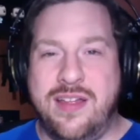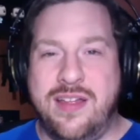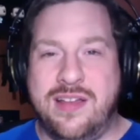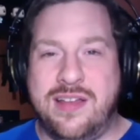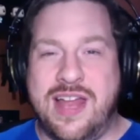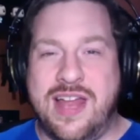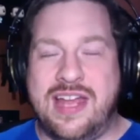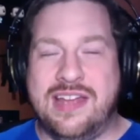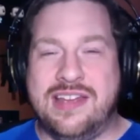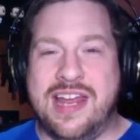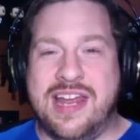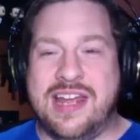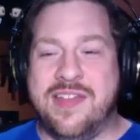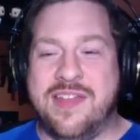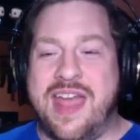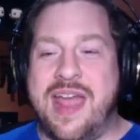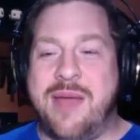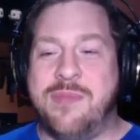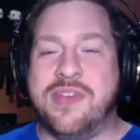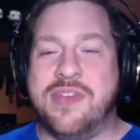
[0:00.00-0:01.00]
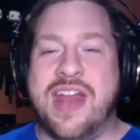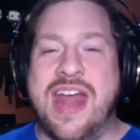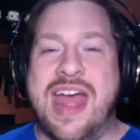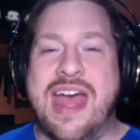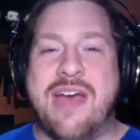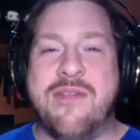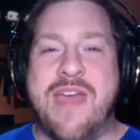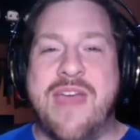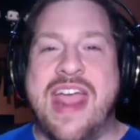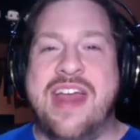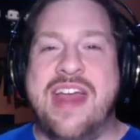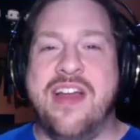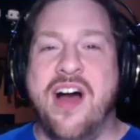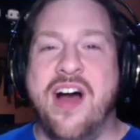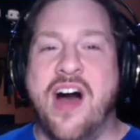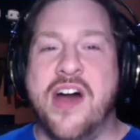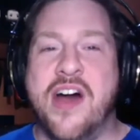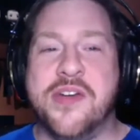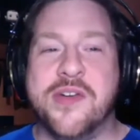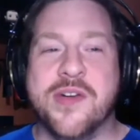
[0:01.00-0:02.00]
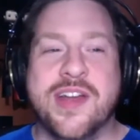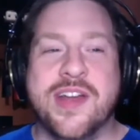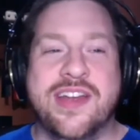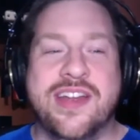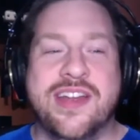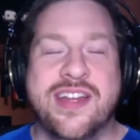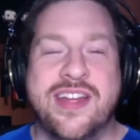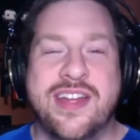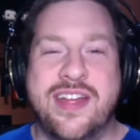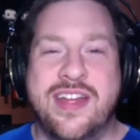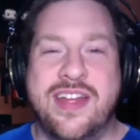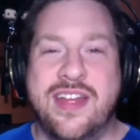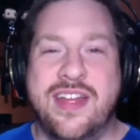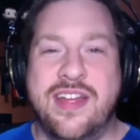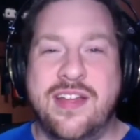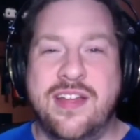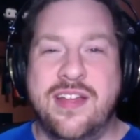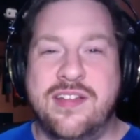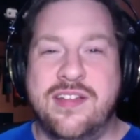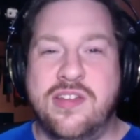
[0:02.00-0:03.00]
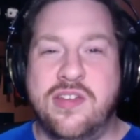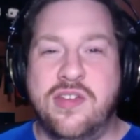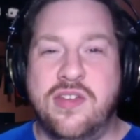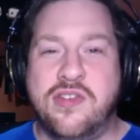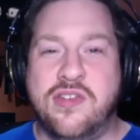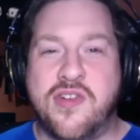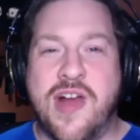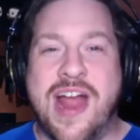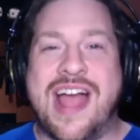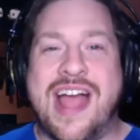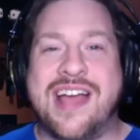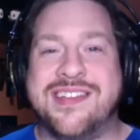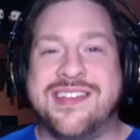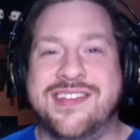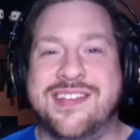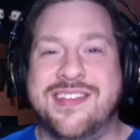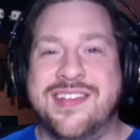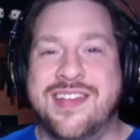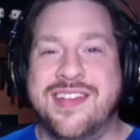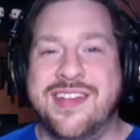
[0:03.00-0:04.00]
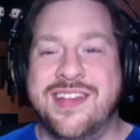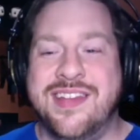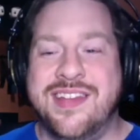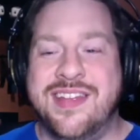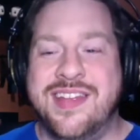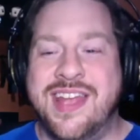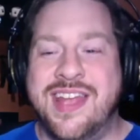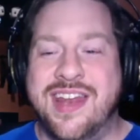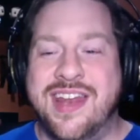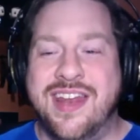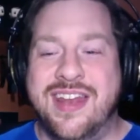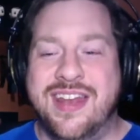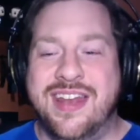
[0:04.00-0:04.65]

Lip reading: Like the game's gonna have 800 tracks in it.